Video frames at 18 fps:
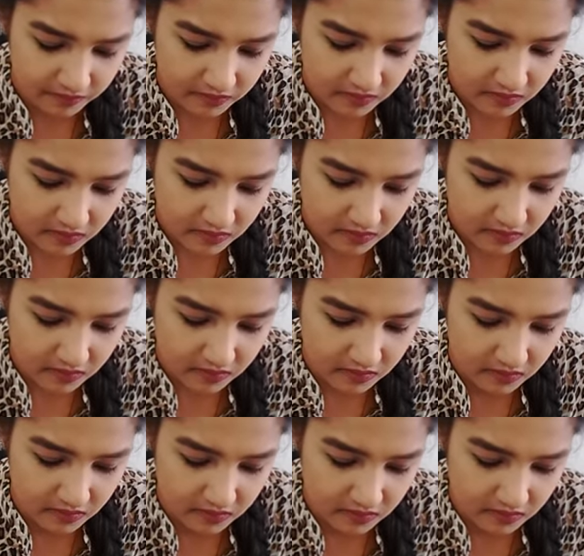
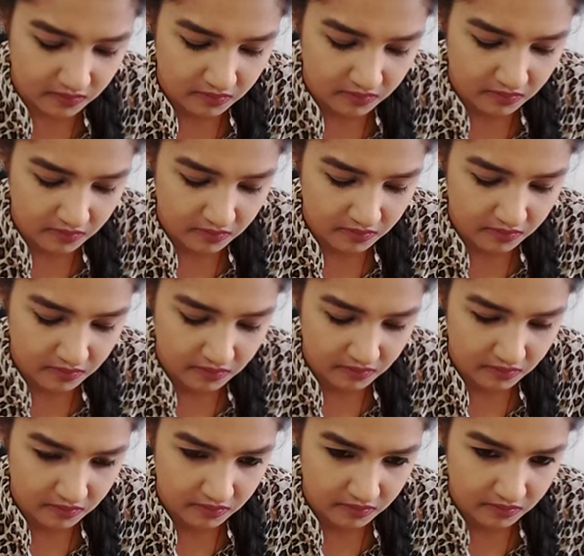
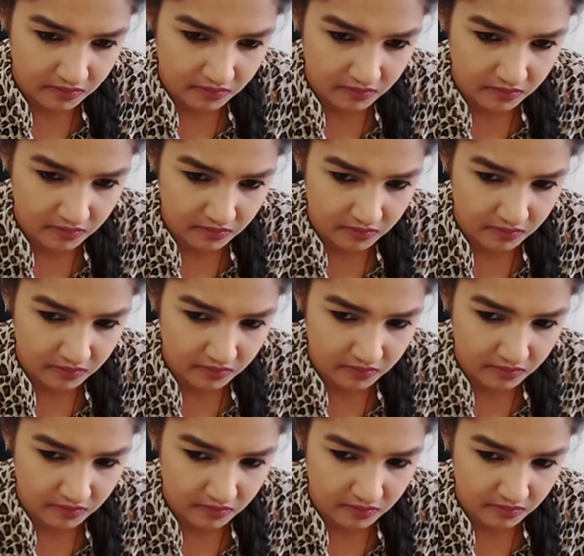
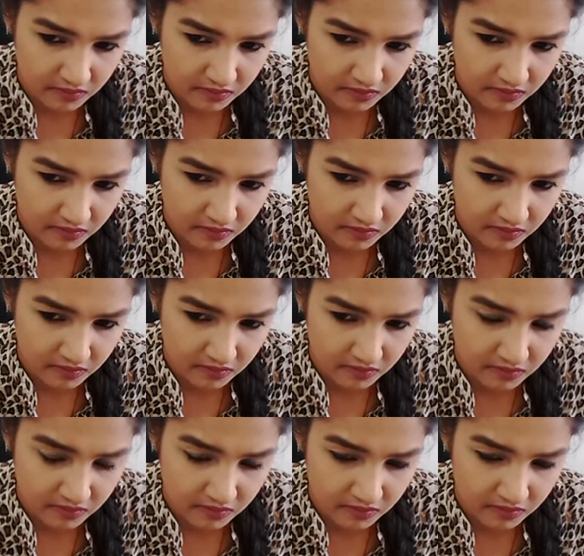(silence)